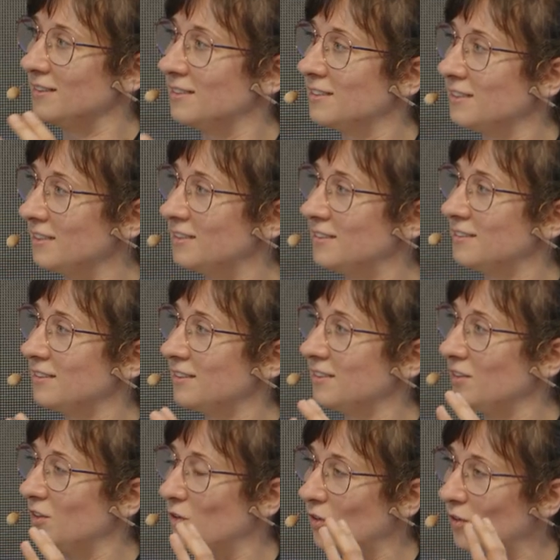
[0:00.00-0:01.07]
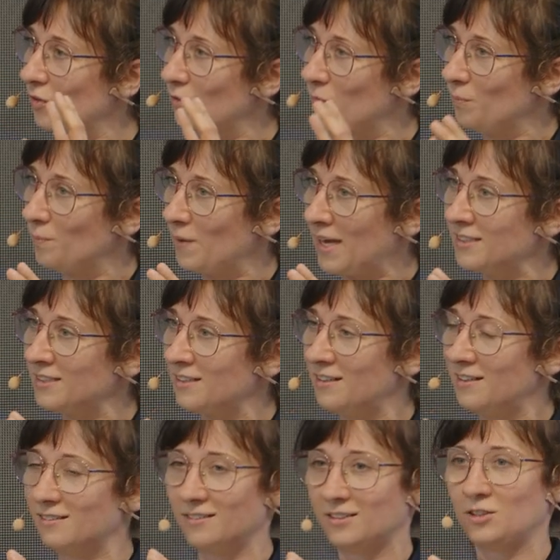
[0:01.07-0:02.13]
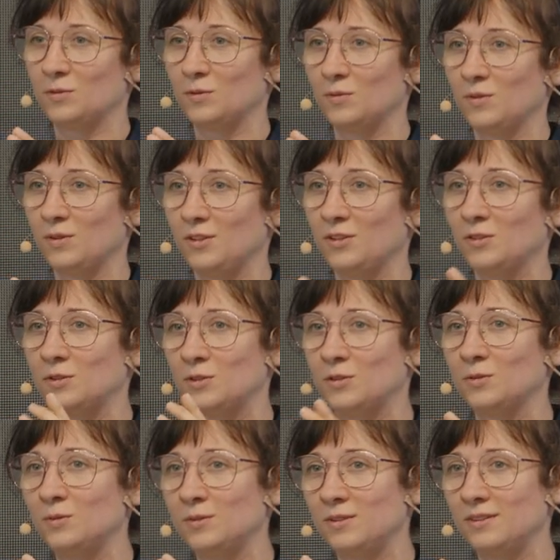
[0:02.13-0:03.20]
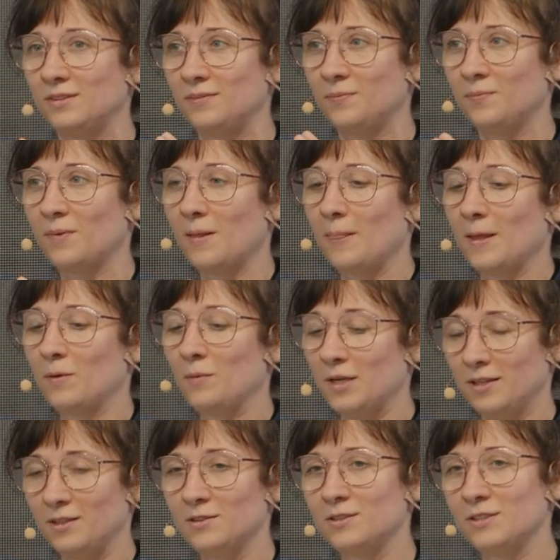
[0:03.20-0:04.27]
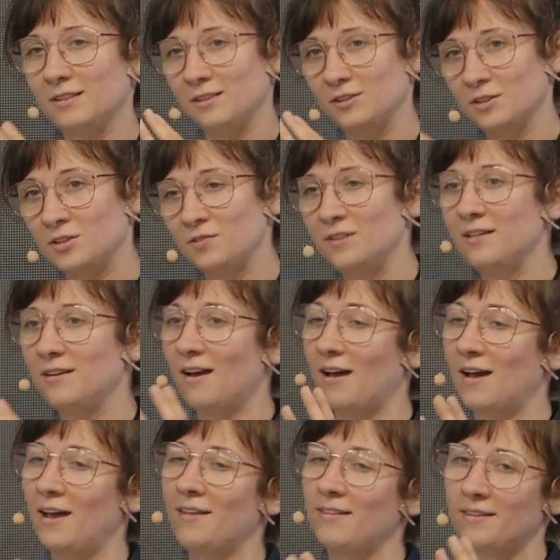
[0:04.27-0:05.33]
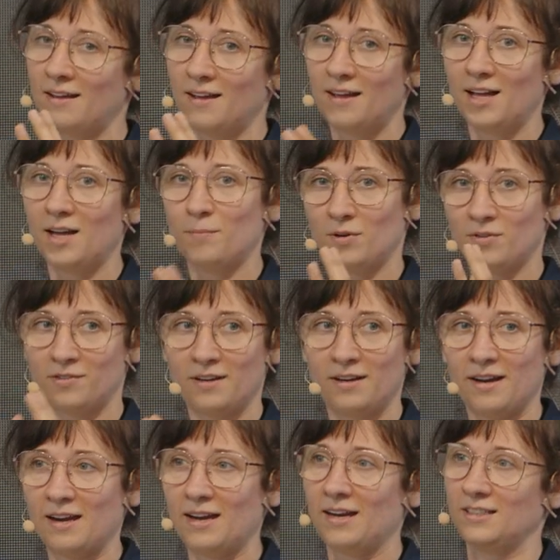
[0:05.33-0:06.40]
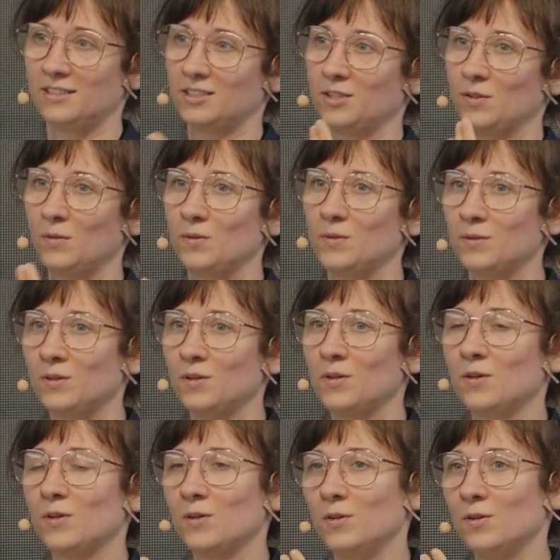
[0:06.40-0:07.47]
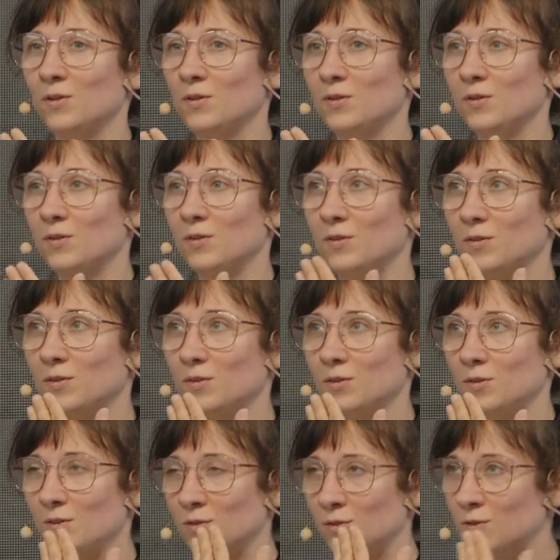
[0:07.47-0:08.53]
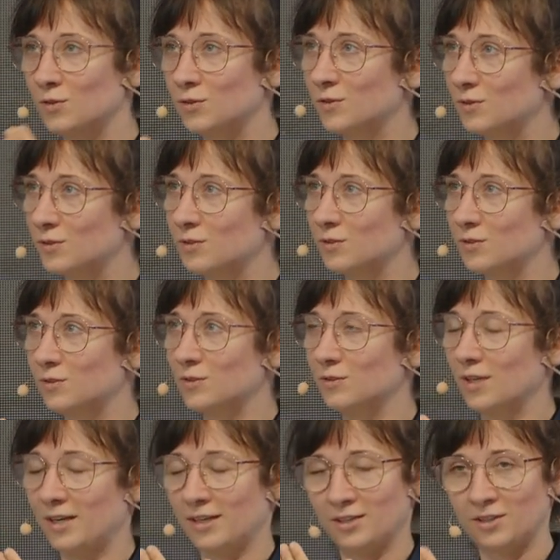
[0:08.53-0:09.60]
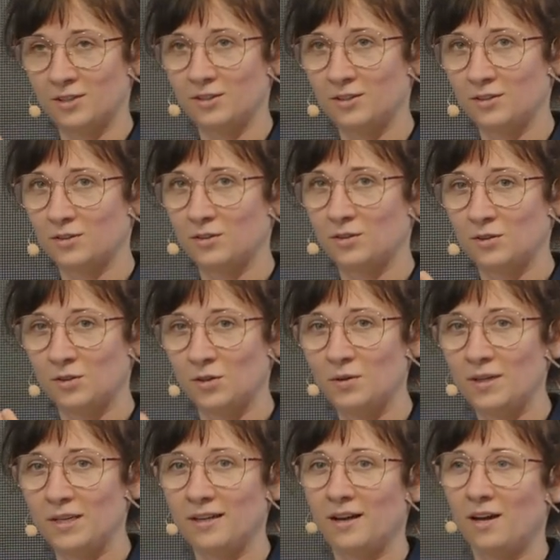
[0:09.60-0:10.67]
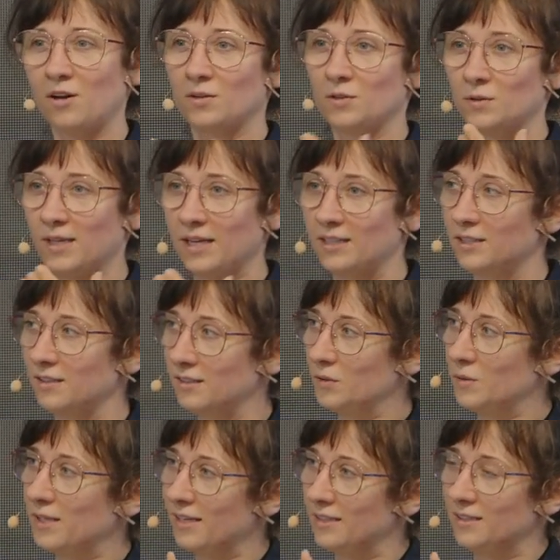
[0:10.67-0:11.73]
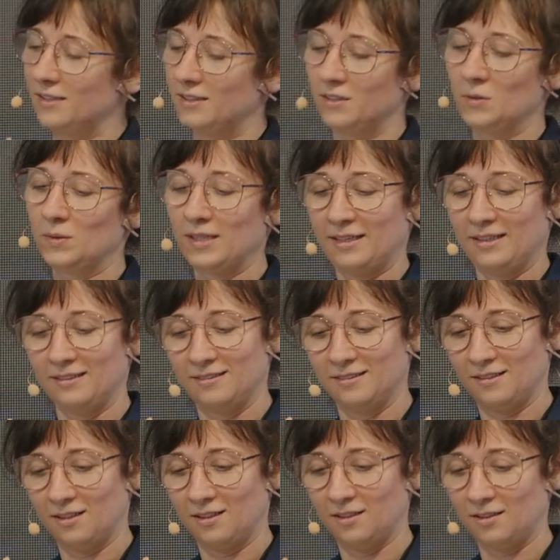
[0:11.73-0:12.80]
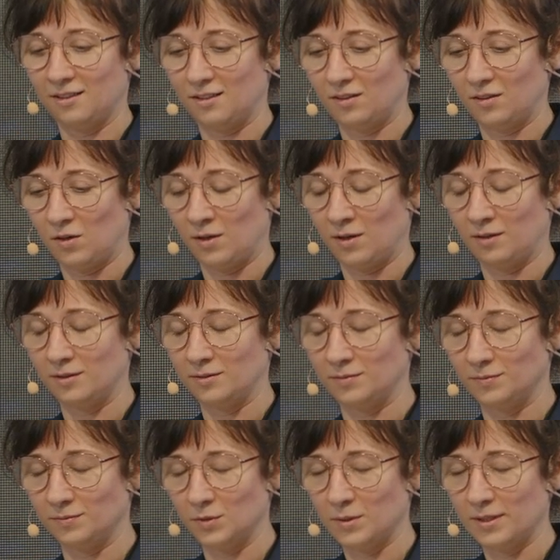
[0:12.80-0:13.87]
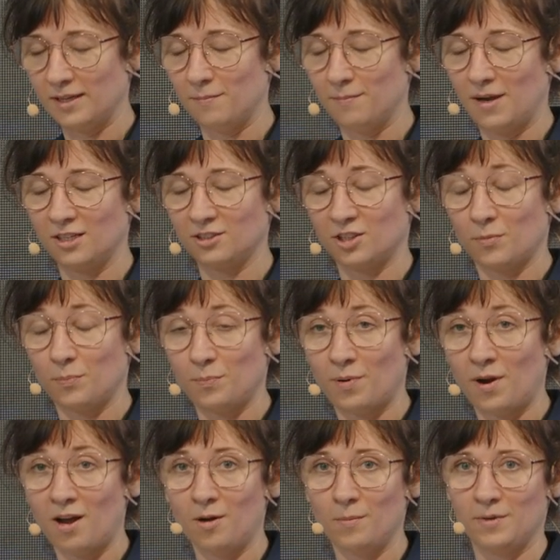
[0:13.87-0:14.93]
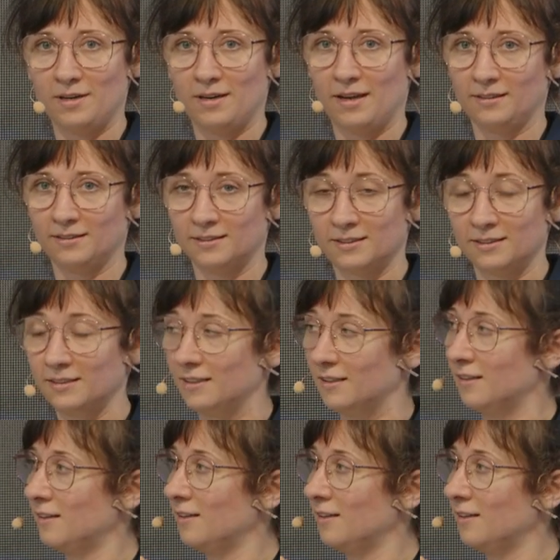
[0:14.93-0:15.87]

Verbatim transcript: It's it's better to you do. We are using USV and the help of AI, so you you are going out, you can, you can, you can, um, you can measure permanently